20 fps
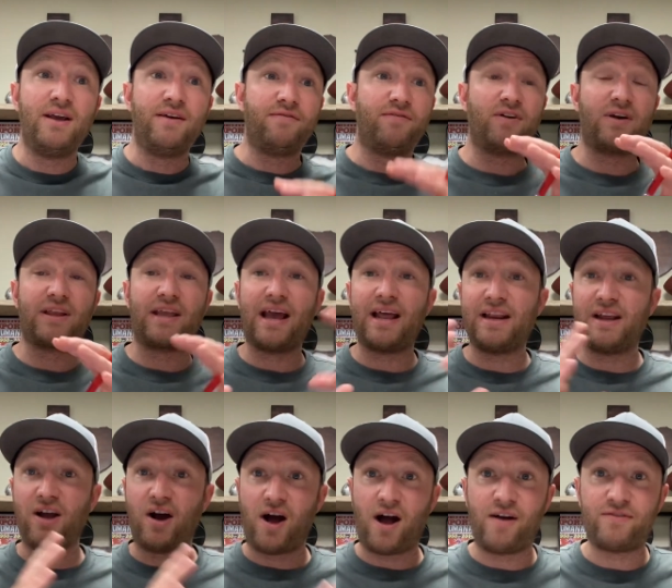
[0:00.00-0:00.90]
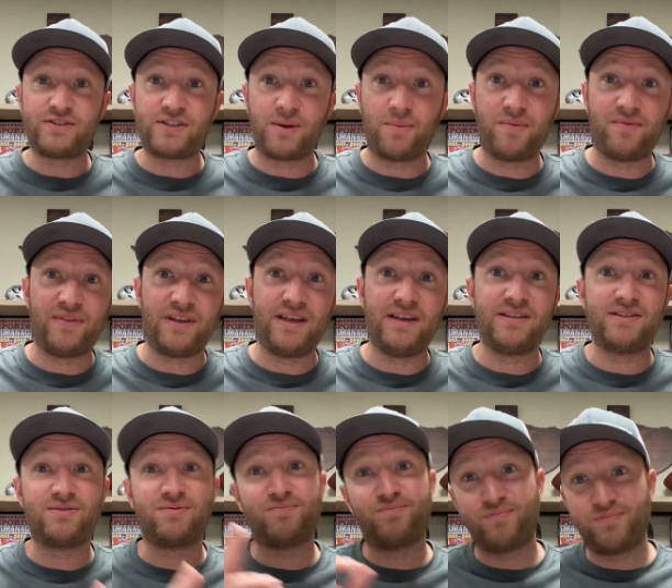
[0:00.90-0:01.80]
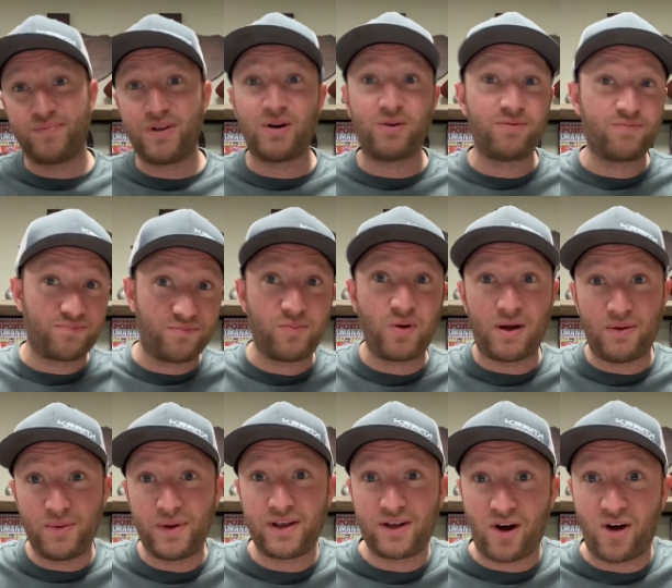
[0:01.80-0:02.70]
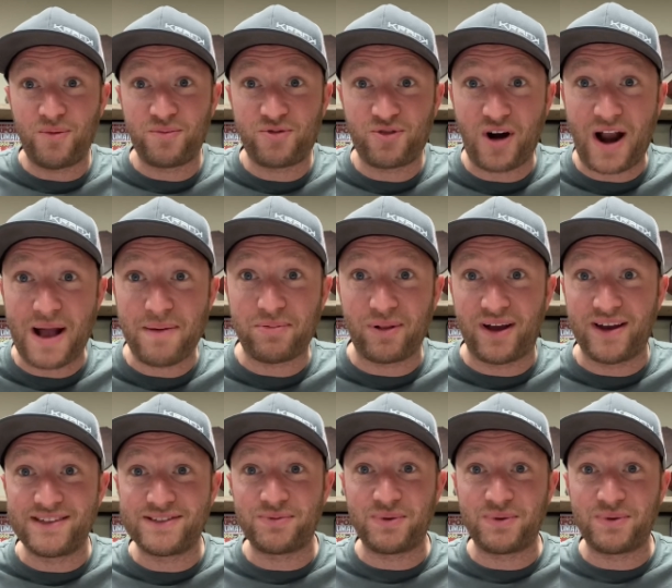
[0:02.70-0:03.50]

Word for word: for getting off some of these, you know, well, we can call them trap lines.